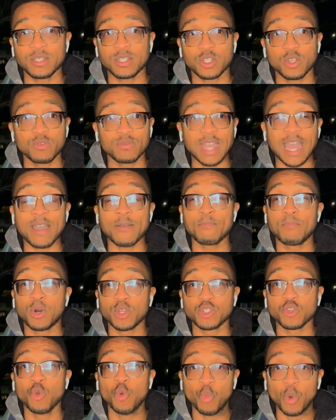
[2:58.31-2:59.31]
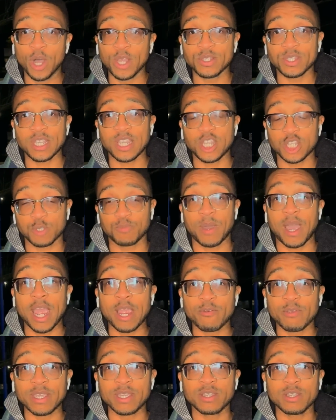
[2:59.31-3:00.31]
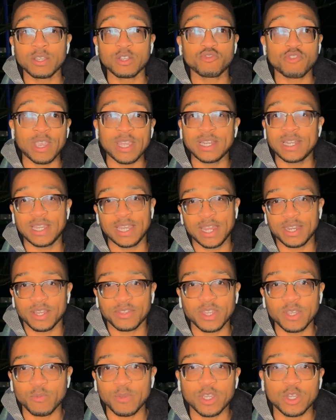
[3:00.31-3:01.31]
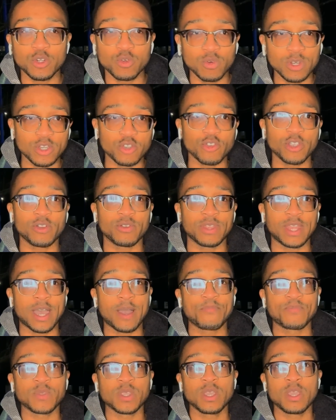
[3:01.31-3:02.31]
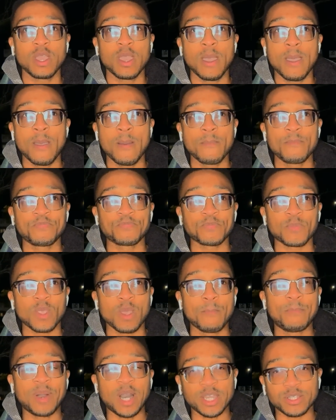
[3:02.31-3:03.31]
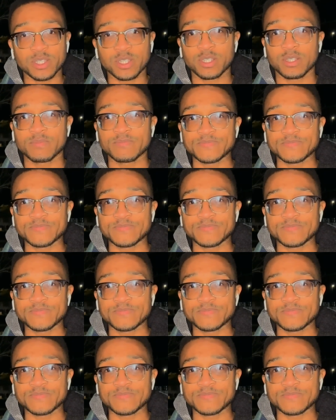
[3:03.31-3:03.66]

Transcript: So that model was expiring greatly, and I think we can all agree on that. But